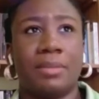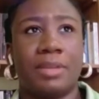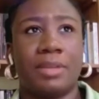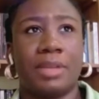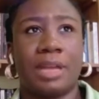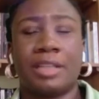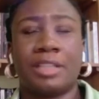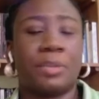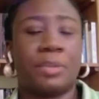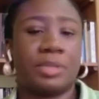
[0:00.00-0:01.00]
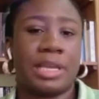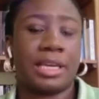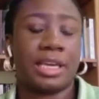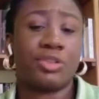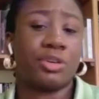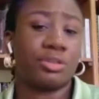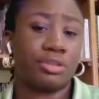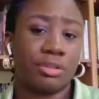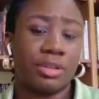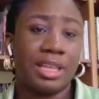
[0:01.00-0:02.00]
an example is like a doctor
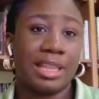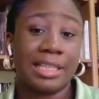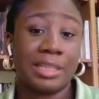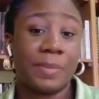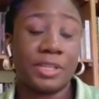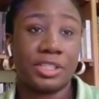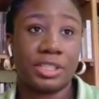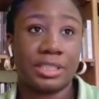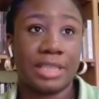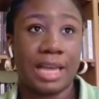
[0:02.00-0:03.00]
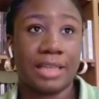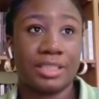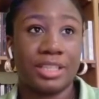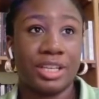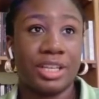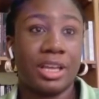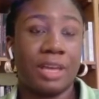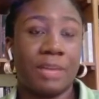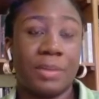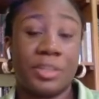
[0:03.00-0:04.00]
has a patient, and the
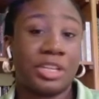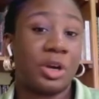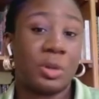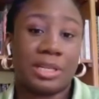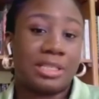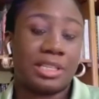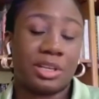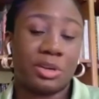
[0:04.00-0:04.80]
patient comes and says they're not